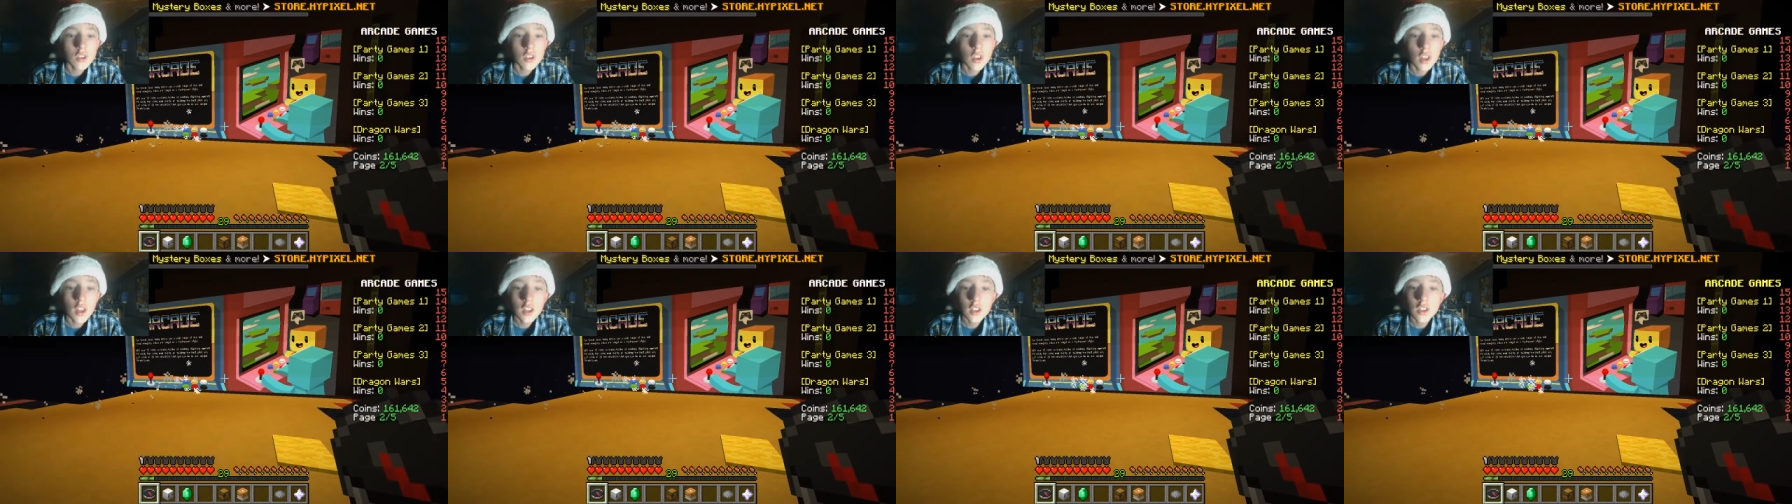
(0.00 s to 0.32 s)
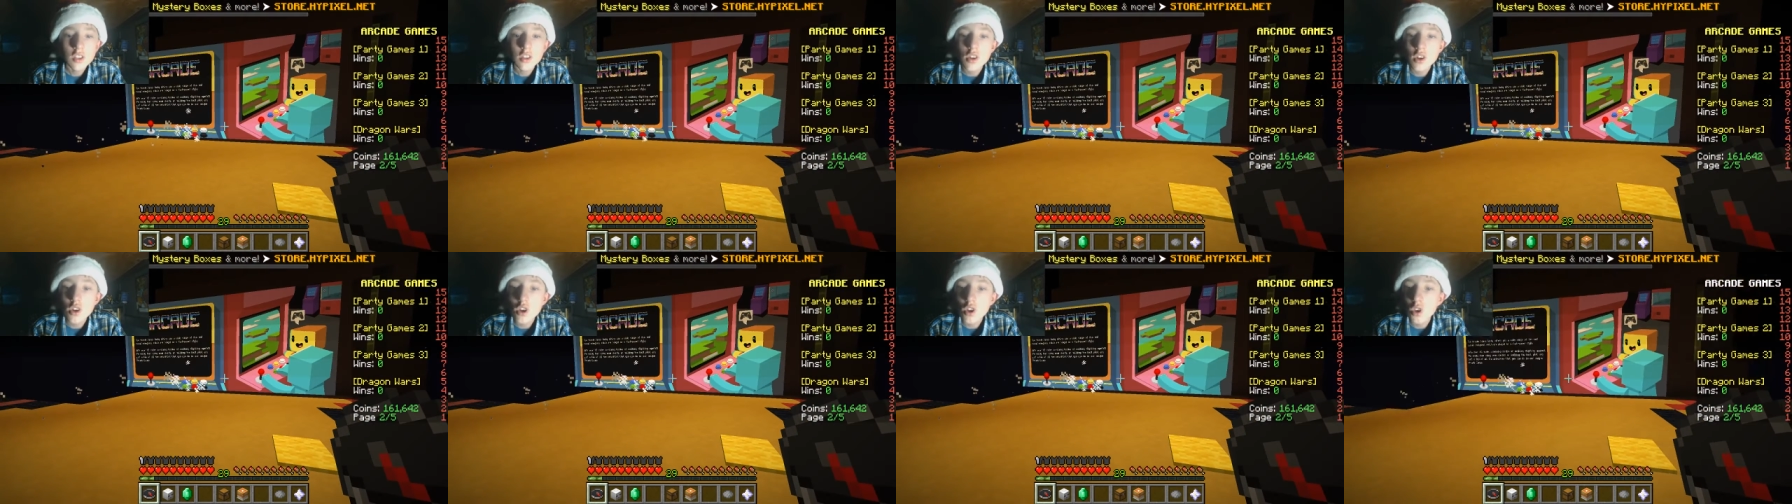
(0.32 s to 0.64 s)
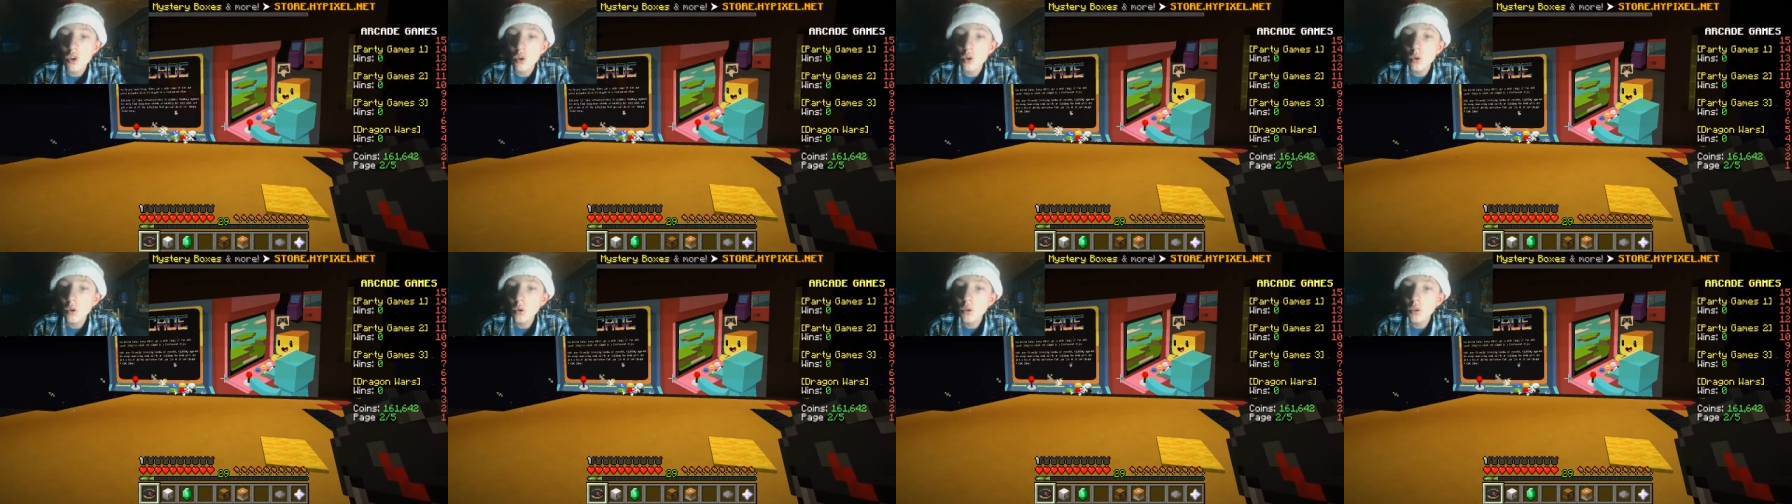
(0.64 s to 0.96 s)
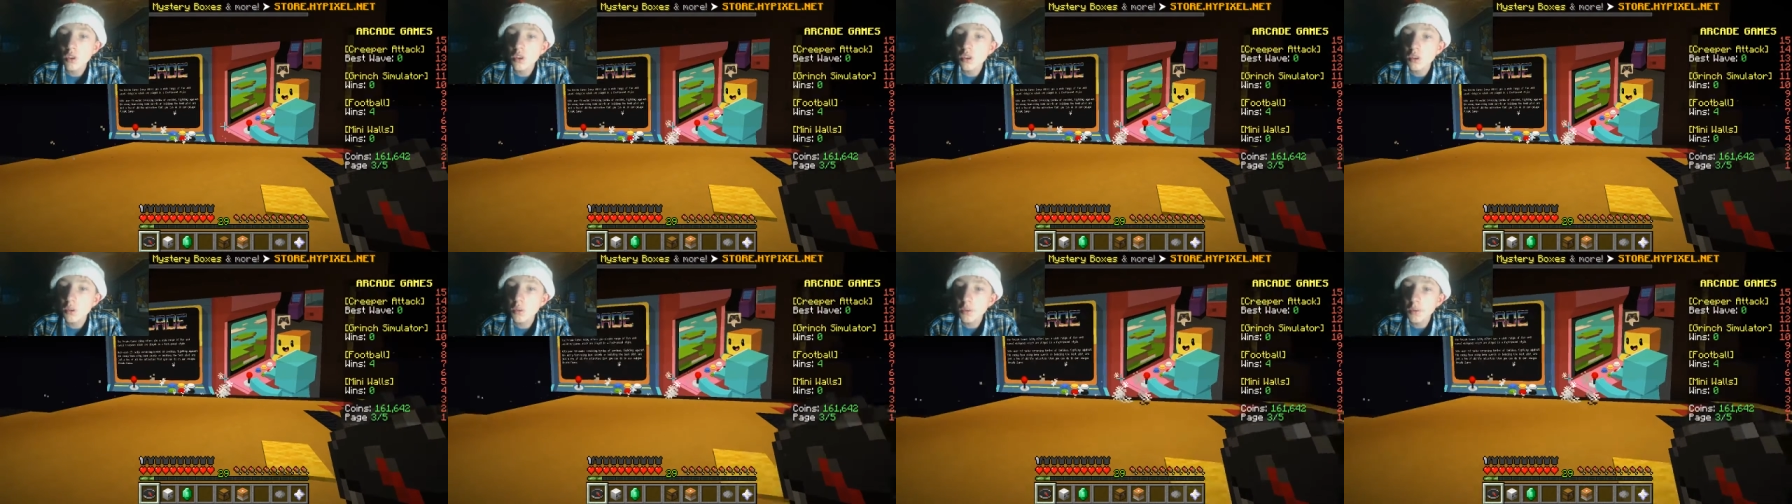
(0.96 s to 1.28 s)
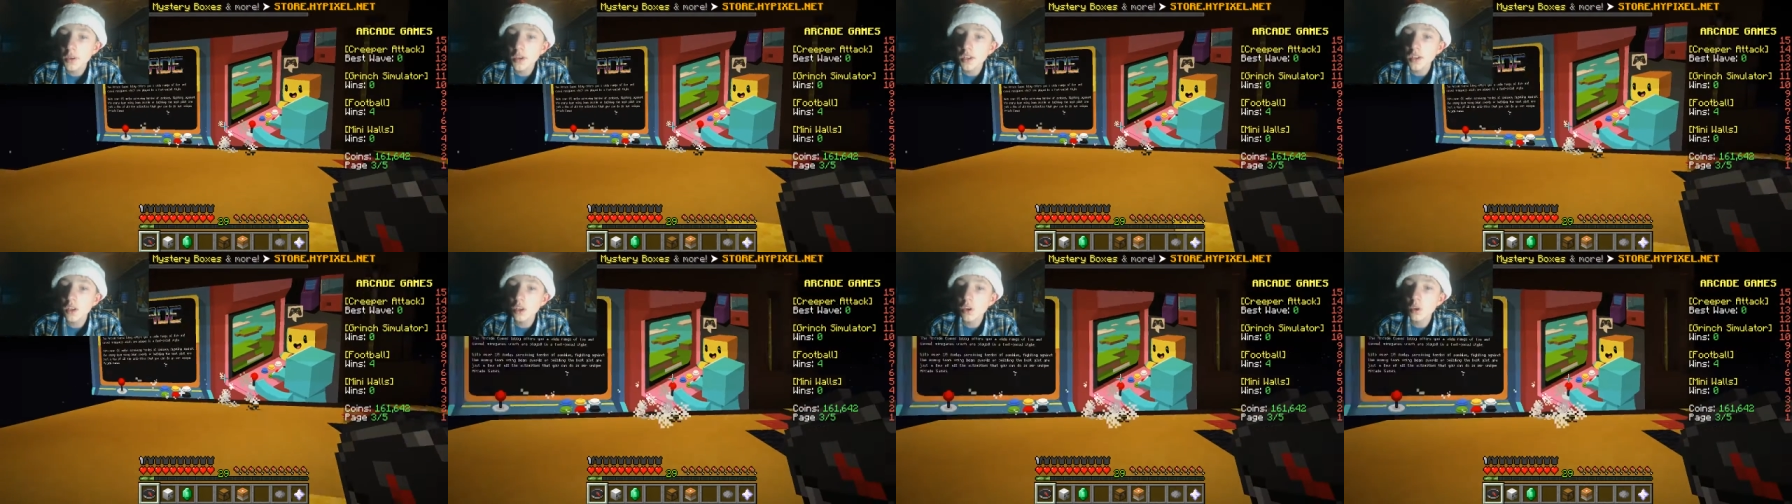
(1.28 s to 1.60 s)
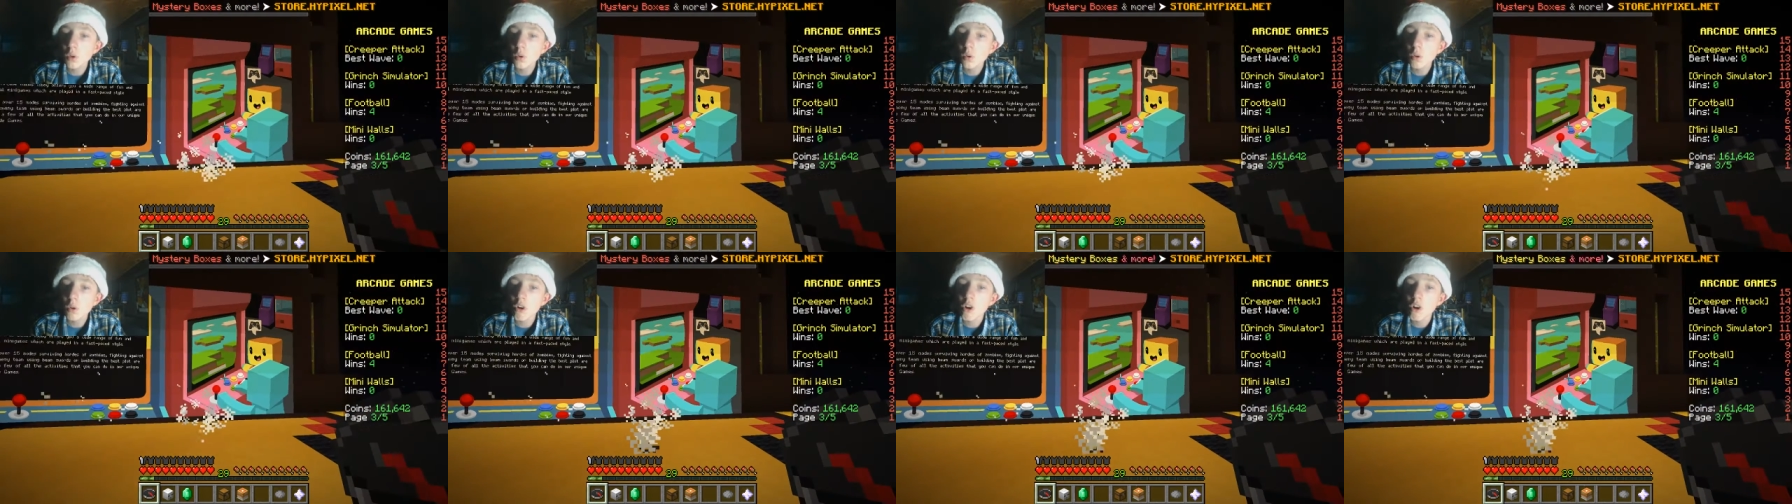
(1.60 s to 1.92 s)
That's new. It's pretty
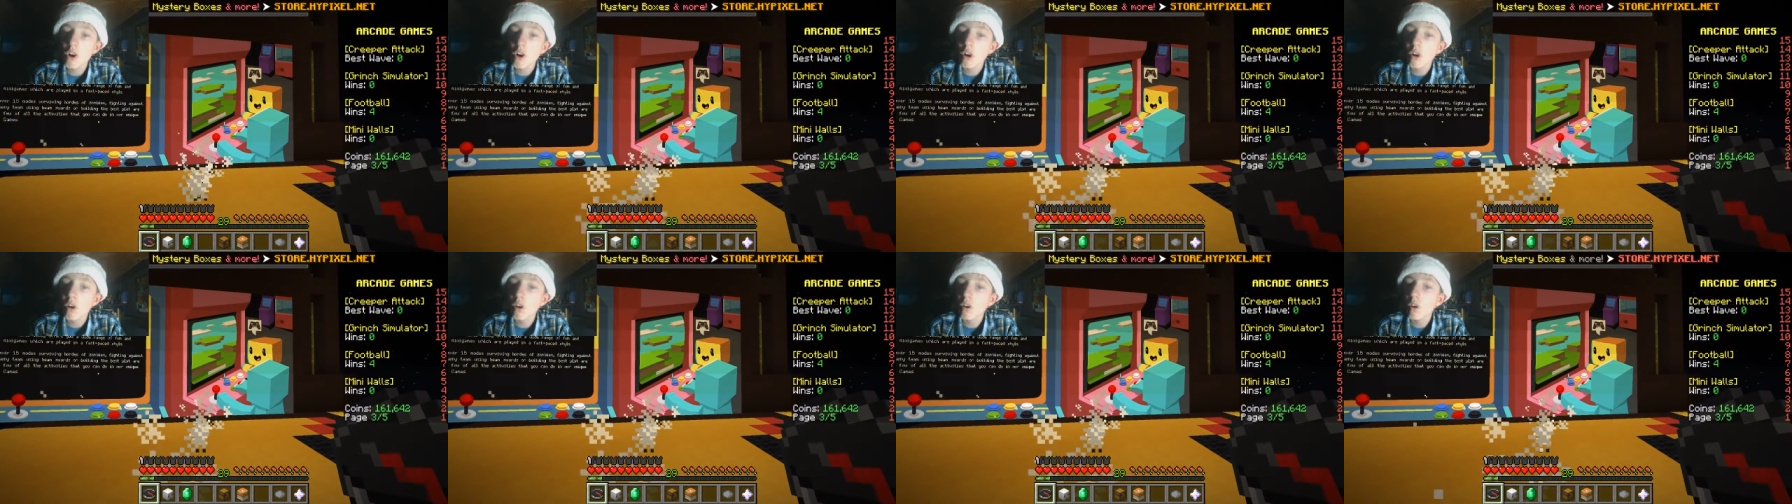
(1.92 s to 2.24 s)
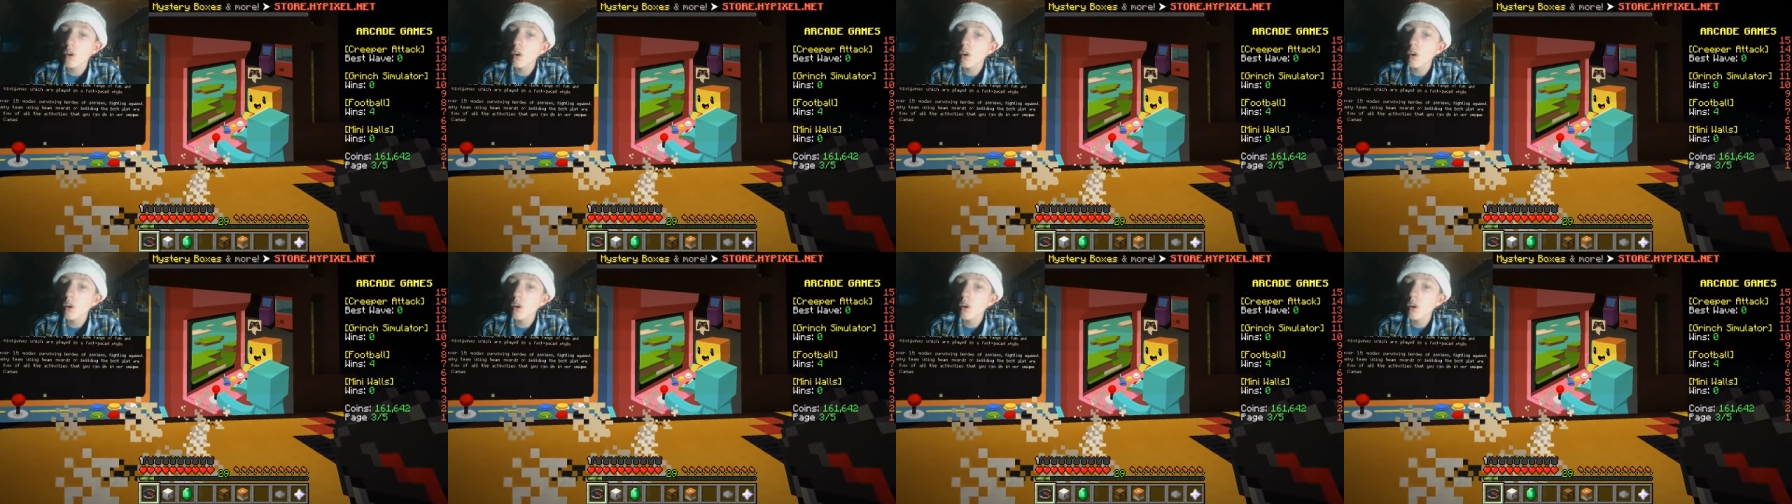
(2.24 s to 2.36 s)
cool.